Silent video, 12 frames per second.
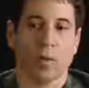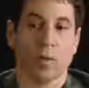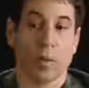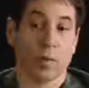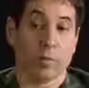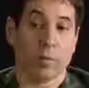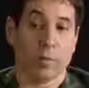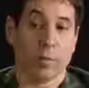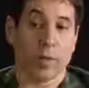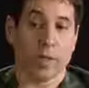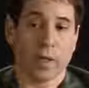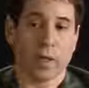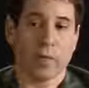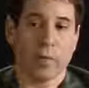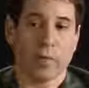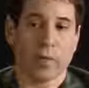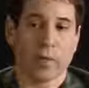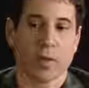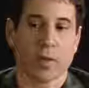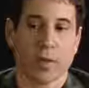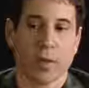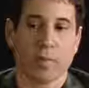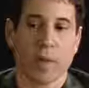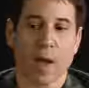Well, Woody Guthrie was
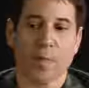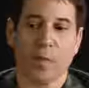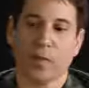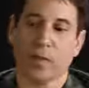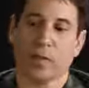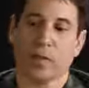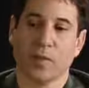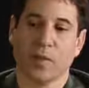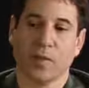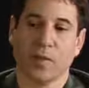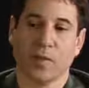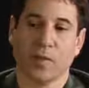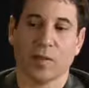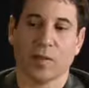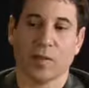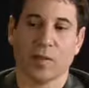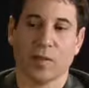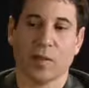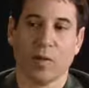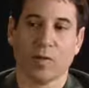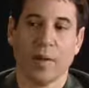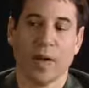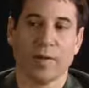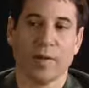a populist
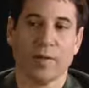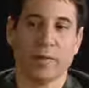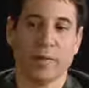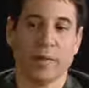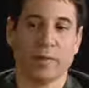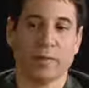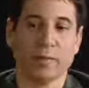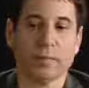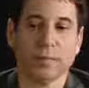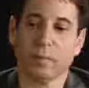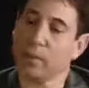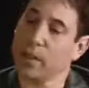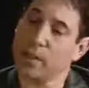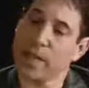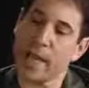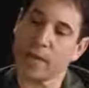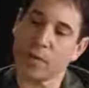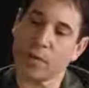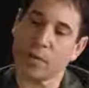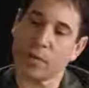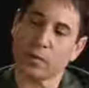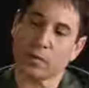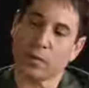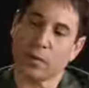songwriter. He was a
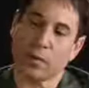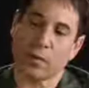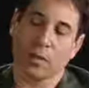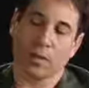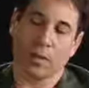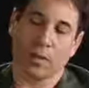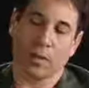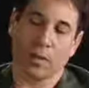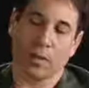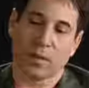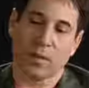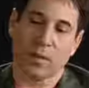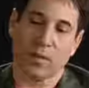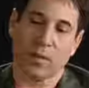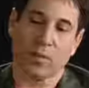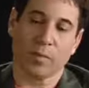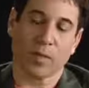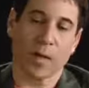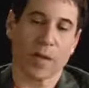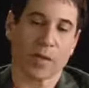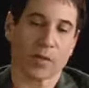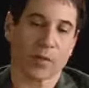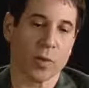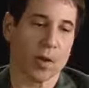natural. He wrote
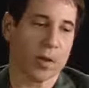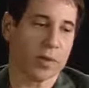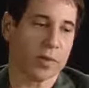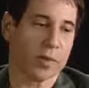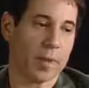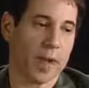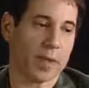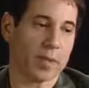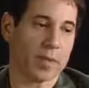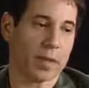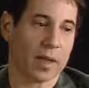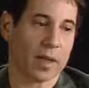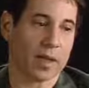melodic songs about